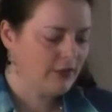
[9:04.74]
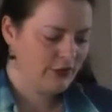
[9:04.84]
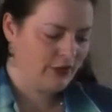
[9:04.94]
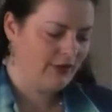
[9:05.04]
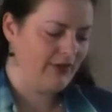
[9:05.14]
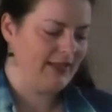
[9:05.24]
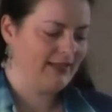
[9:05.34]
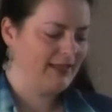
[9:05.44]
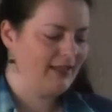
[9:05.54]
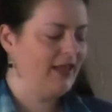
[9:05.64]

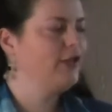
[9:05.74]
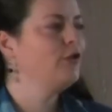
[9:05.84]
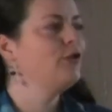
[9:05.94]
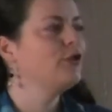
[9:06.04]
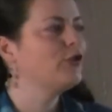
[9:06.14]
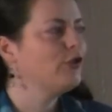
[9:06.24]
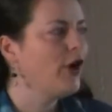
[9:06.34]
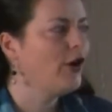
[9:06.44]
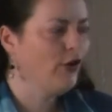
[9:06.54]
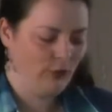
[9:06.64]
service that you
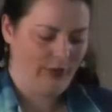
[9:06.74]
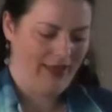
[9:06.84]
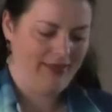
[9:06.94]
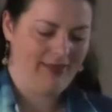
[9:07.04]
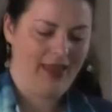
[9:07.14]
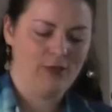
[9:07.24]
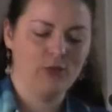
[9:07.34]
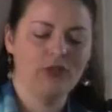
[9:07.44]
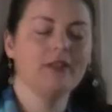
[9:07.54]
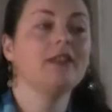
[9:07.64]
struggle with and
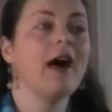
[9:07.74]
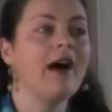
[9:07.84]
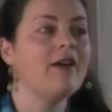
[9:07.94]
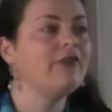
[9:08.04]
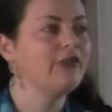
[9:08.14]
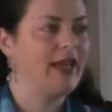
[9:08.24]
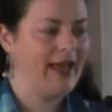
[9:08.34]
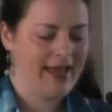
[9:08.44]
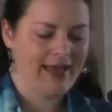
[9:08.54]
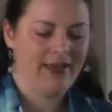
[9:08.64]
would love to
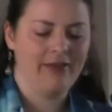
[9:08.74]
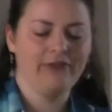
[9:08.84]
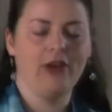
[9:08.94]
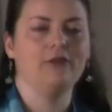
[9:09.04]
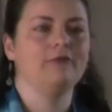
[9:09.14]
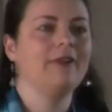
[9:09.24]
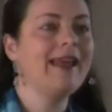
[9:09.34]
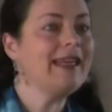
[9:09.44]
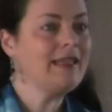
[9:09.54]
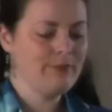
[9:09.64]
have a
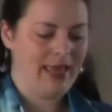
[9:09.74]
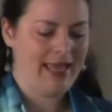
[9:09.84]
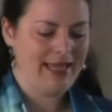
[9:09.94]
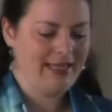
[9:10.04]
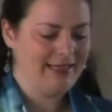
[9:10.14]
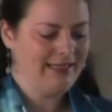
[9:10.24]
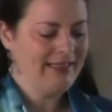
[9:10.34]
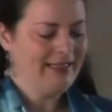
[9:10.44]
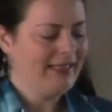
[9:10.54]
ready-made,